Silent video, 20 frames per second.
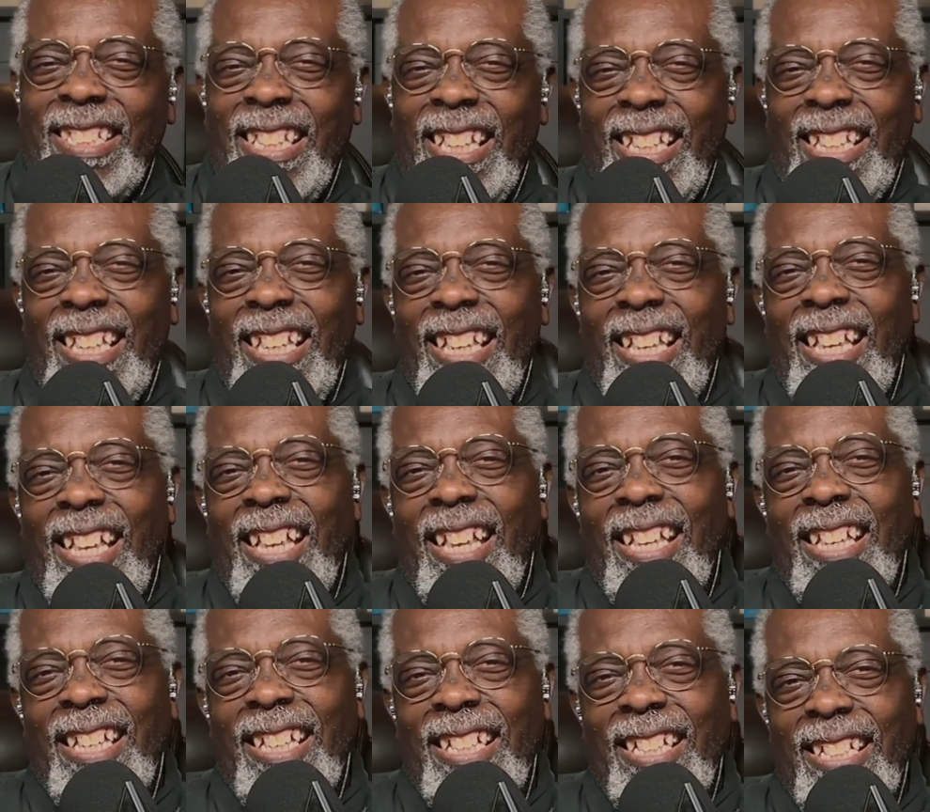And what's
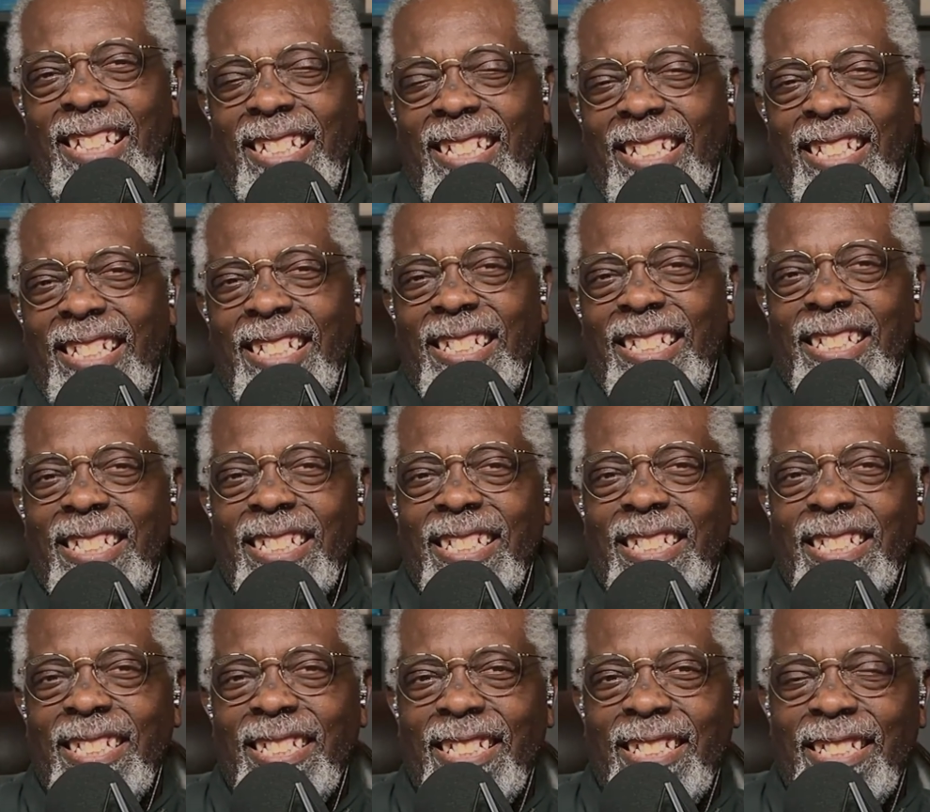changed now, Tony, because it's